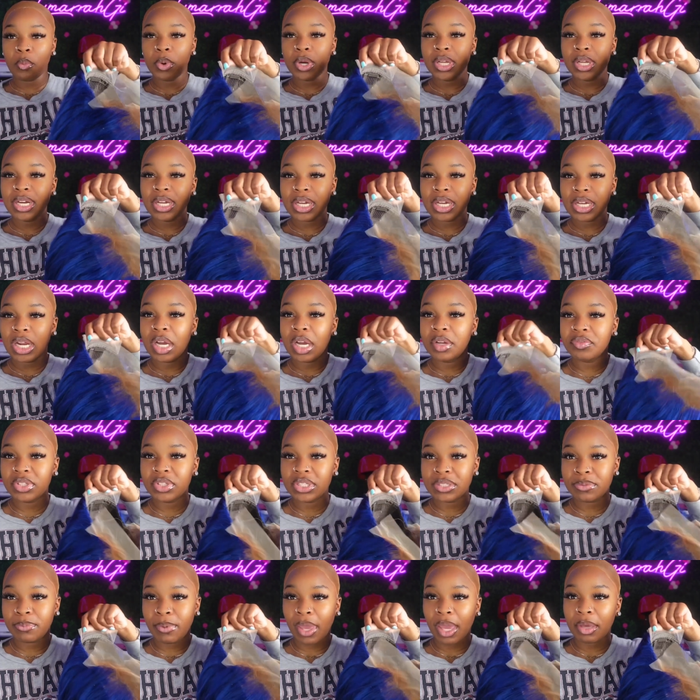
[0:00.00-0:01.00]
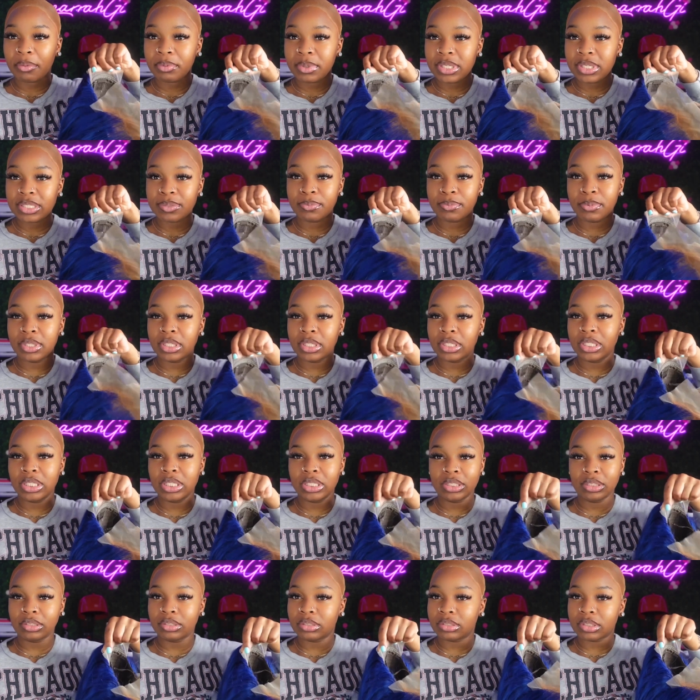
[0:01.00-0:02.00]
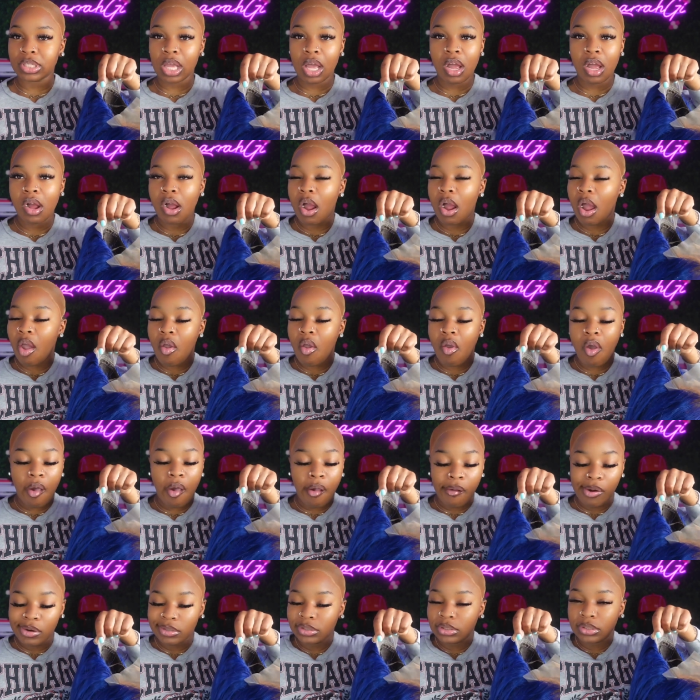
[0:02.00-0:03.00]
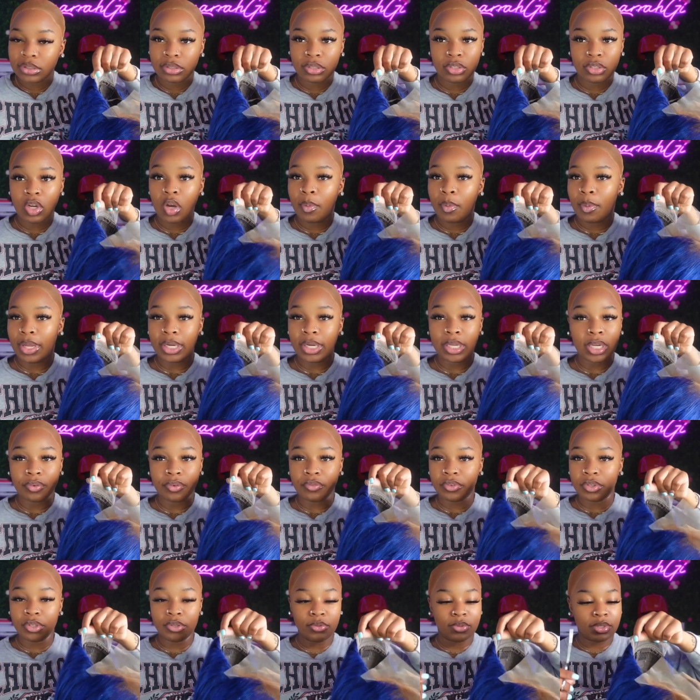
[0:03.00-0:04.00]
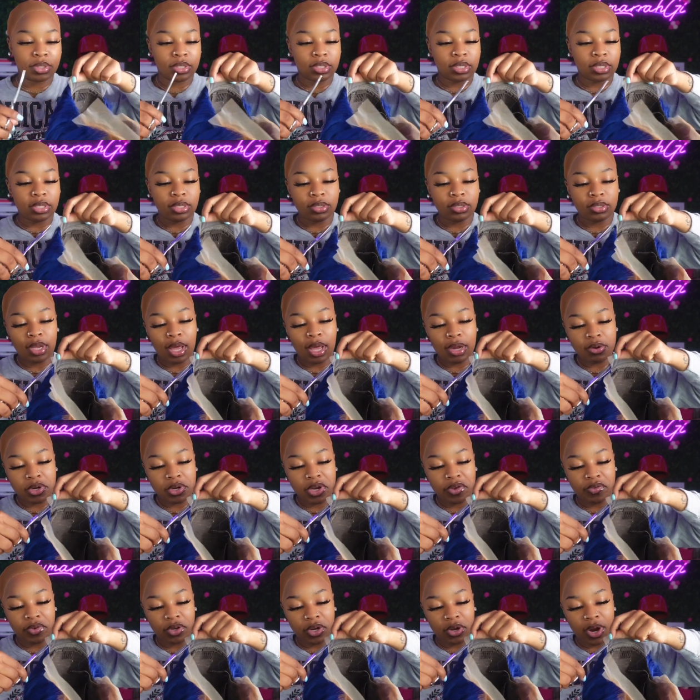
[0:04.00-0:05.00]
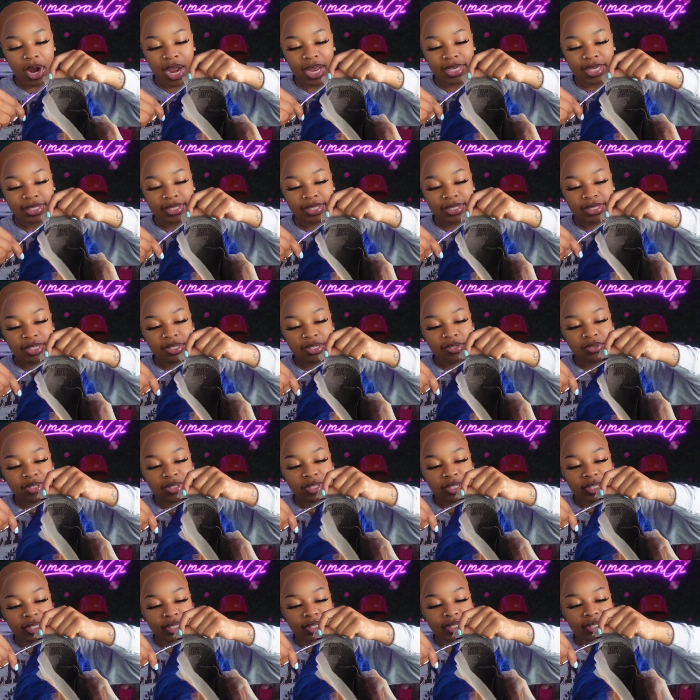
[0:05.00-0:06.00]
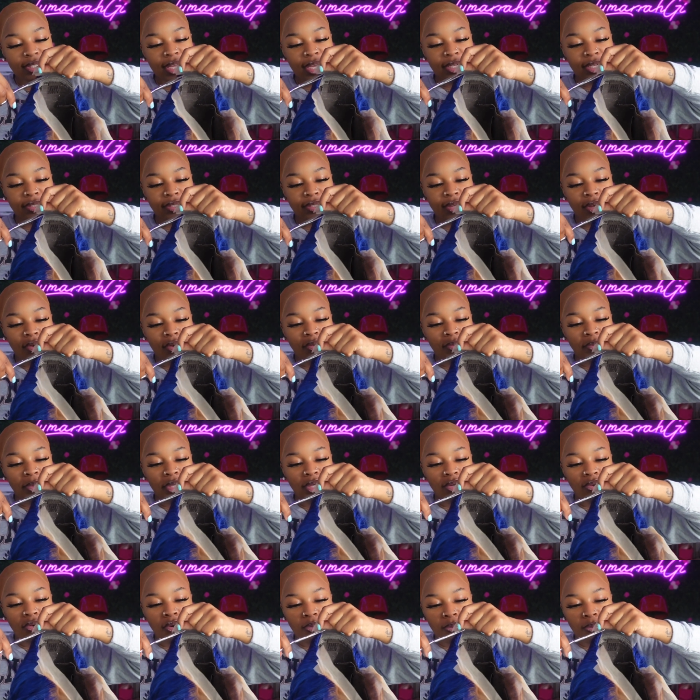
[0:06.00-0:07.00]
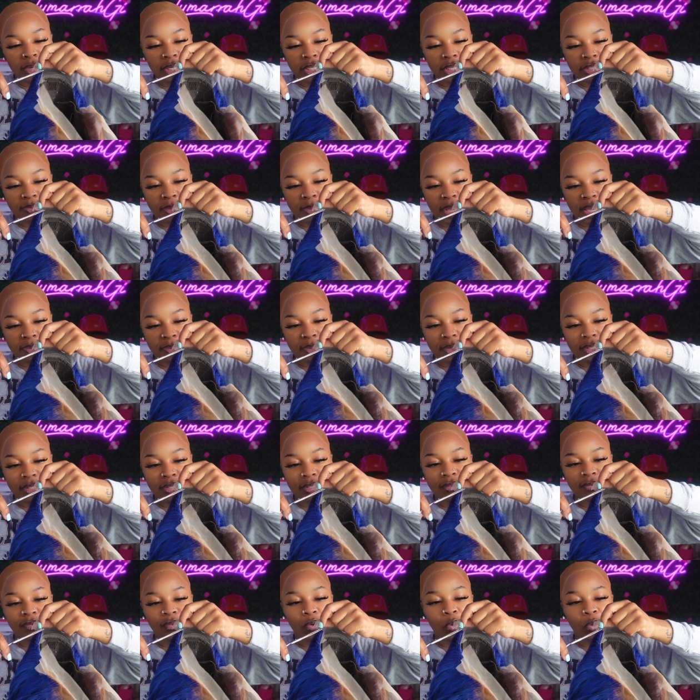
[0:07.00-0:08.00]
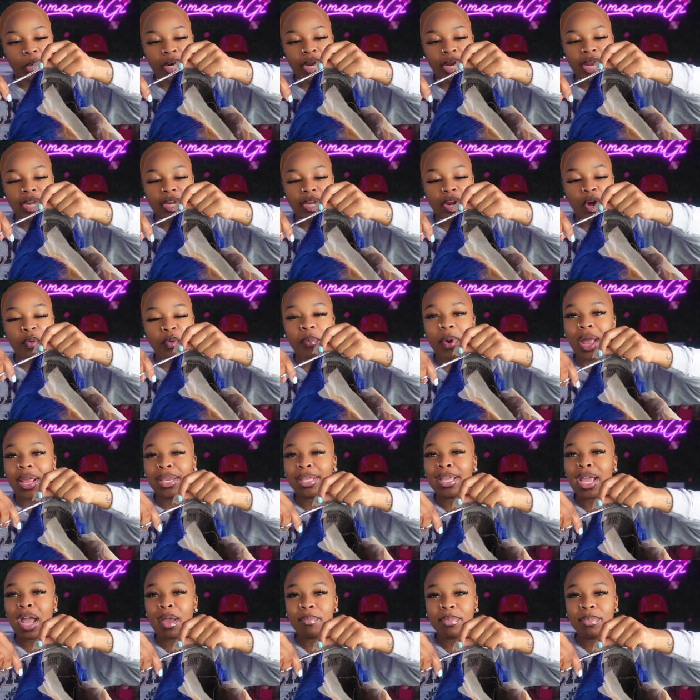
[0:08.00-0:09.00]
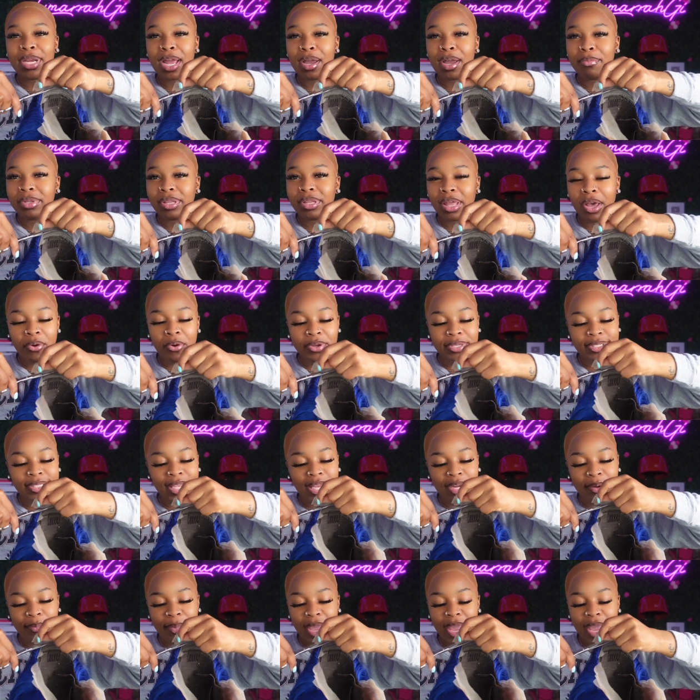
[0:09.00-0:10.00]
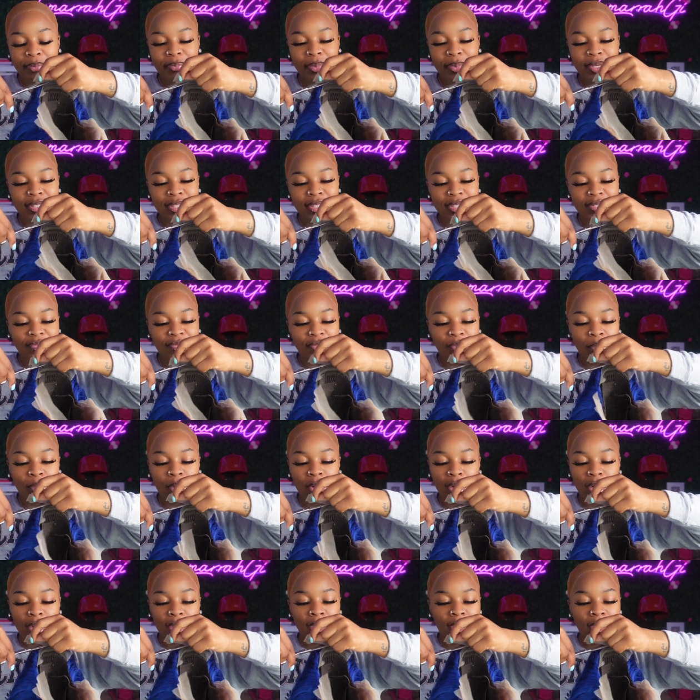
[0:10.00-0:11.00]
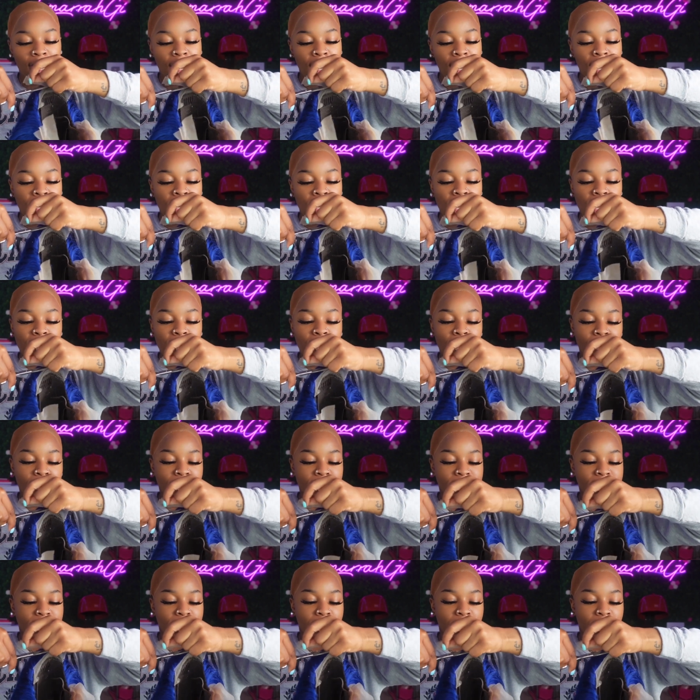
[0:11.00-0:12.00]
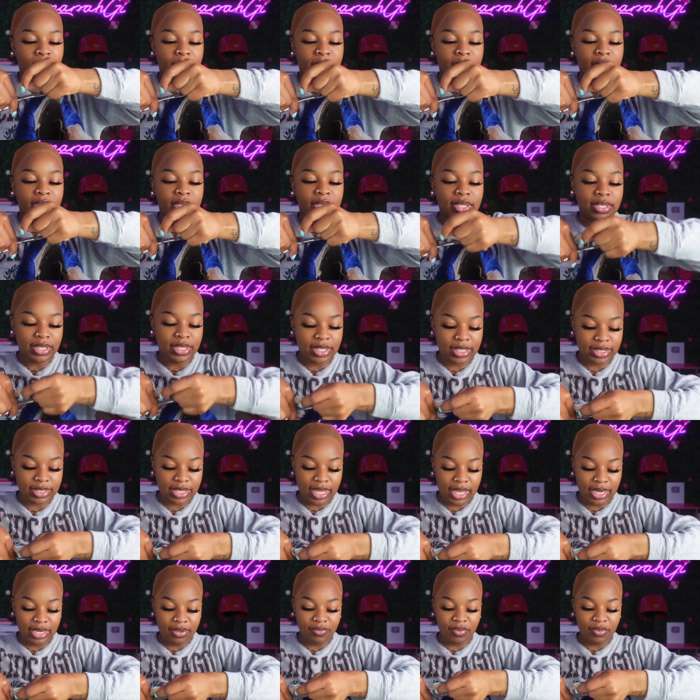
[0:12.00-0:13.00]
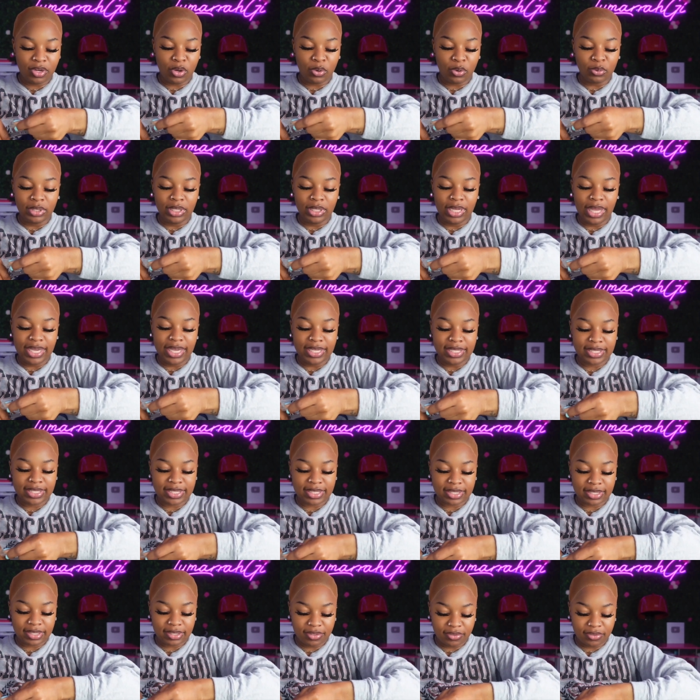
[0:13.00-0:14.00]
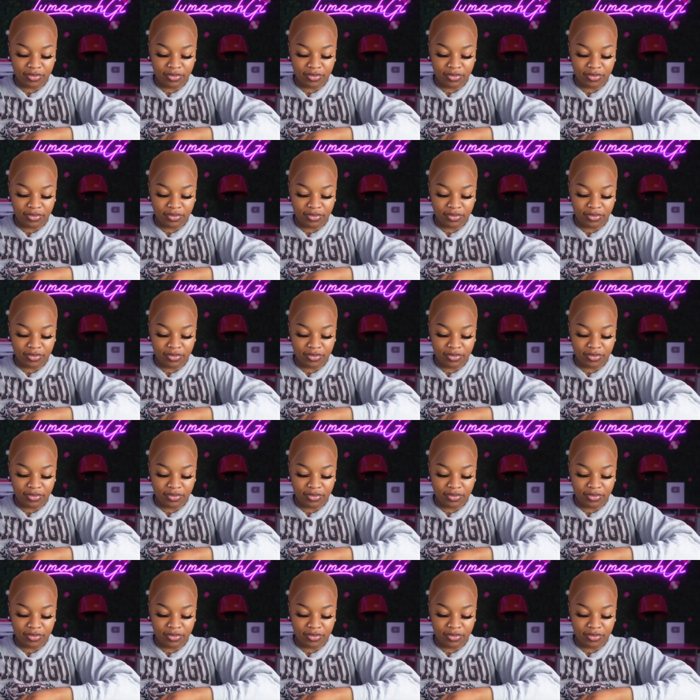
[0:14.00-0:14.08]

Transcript: we're gonna cut off this back piece because nobody ever uses it i don't even know i still to this day don't be knowing what this back piece is for and nobody comment down below and say the back piece is for a ponytail because it's not even no lace